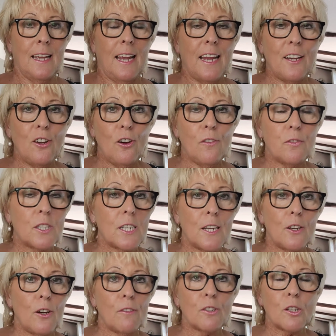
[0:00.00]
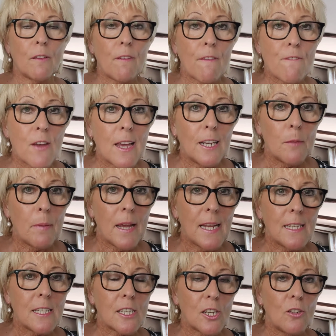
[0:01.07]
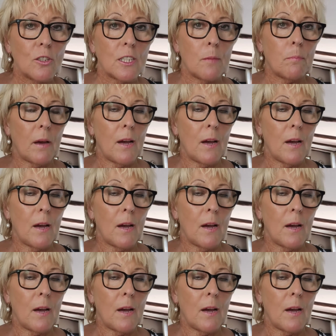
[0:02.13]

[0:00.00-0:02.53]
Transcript: Enough's enough. So if you feel a bit insulted